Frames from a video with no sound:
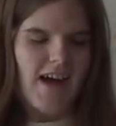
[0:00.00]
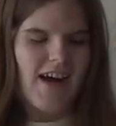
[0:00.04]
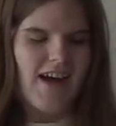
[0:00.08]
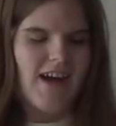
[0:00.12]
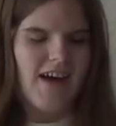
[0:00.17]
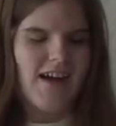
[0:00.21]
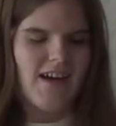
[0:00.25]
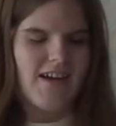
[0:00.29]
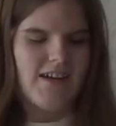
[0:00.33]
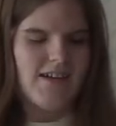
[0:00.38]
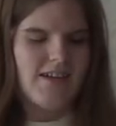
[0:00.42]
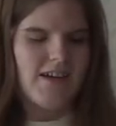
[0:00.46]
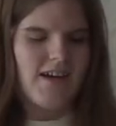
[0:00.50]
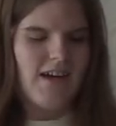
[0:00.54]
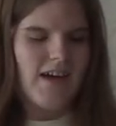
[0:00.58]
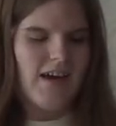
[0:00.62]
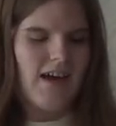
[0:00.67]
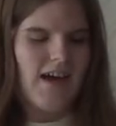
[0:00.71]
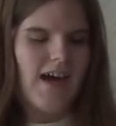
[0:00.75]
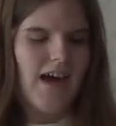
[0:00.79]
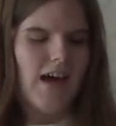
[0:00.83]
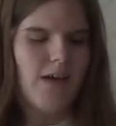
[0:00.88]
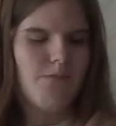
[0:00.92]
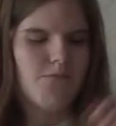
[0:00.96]
I
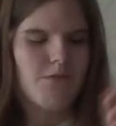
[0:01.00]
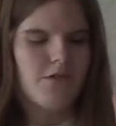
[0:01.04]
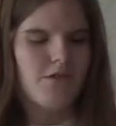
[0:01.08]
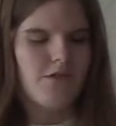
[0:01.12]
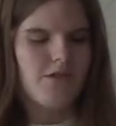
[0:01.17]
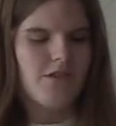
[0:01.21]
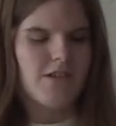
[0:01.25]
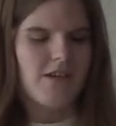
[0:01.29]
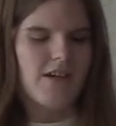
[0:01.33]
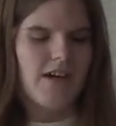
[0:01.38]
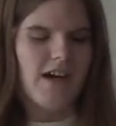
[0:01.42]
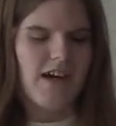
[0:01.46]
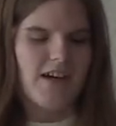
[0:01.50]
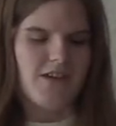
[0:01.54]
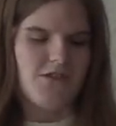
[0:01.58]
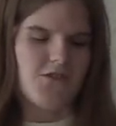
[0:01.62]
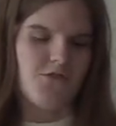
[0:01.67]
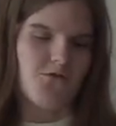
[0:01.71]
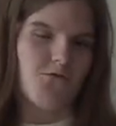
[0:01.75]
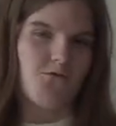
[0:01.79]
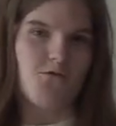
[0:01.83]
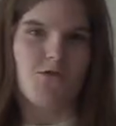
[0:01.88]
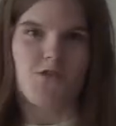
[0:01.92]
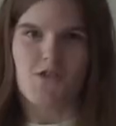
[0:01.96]
absolutely
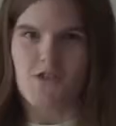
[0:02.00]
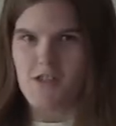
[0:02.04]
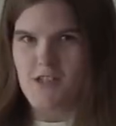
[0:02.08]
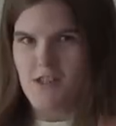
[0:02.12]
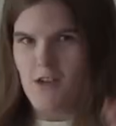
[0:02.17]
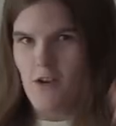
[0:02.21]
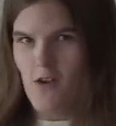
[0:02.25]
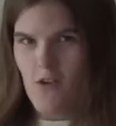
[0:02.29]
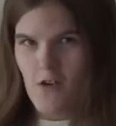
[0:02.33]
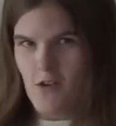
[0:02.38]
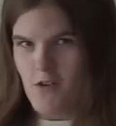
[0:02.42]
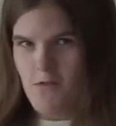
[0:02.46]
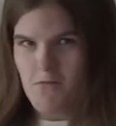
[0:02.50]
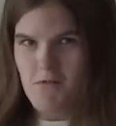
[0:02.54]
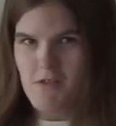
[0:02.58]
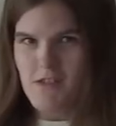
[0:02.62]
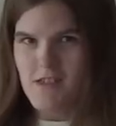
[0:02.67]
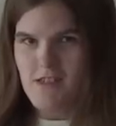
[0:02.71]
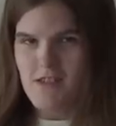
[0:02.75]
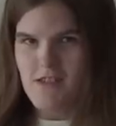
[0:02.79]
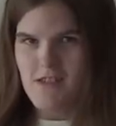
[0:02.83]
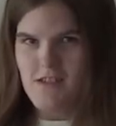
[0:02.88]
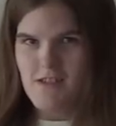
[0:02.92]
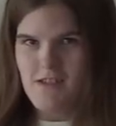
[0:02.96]
adore the
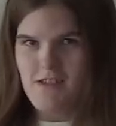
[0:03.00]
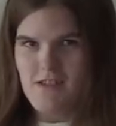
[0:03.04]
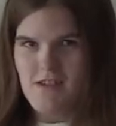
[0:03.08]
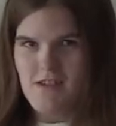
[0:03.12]
arms